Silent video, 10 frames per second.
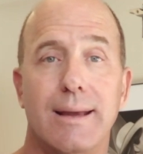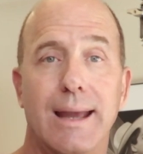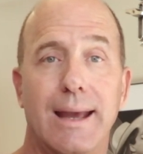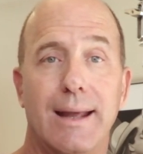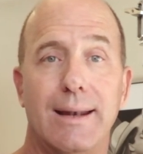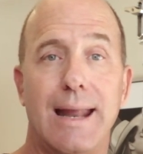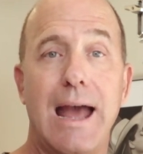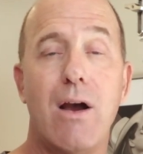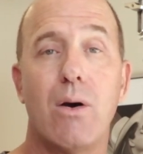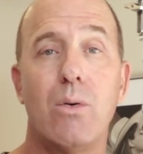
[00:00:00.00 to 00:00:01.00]
And
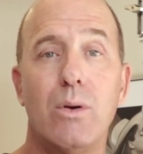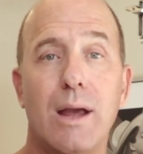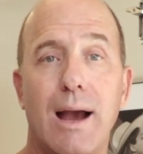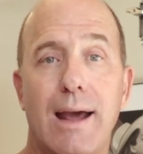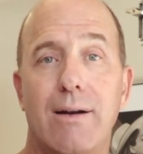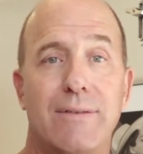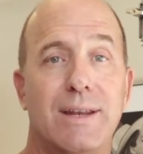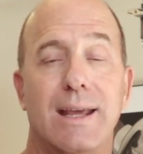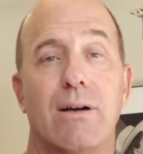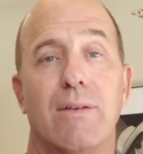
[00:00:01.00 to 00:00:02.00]
now I don't have to
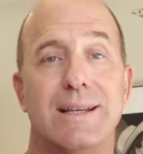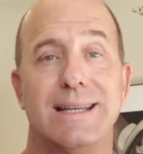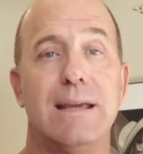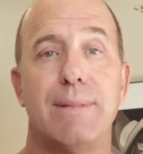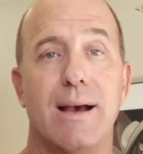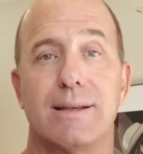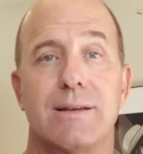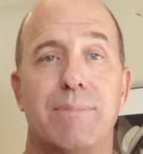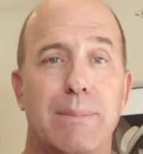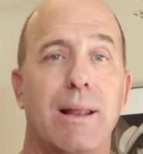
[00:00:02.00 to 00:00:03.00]
get all these emails
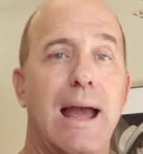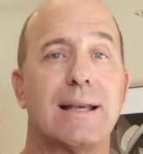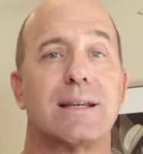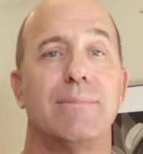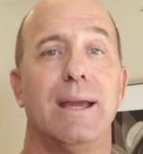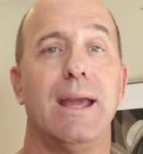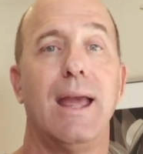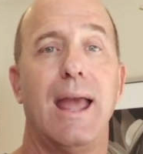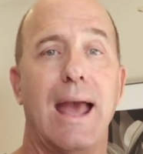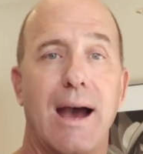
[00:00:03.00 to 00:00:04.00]
of people asking me
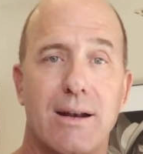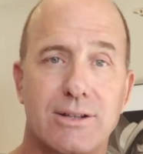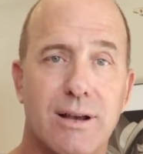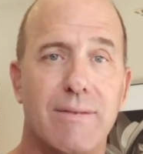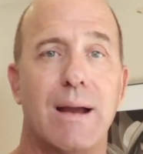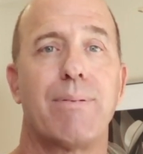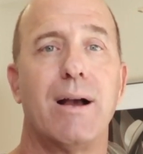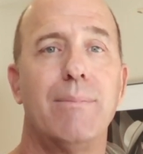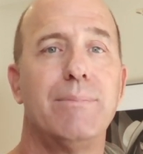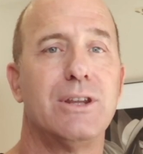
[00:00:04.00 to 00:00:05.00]
how to solve that
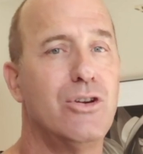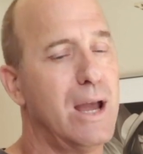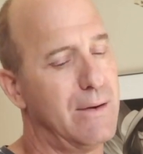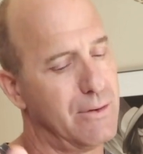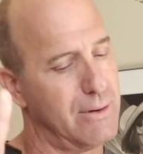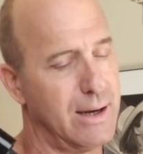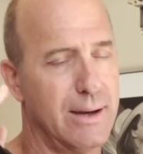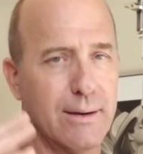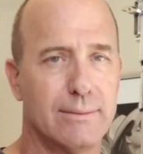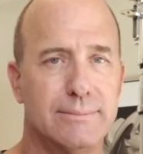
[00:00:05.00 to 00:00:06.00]
problem. You have it right here.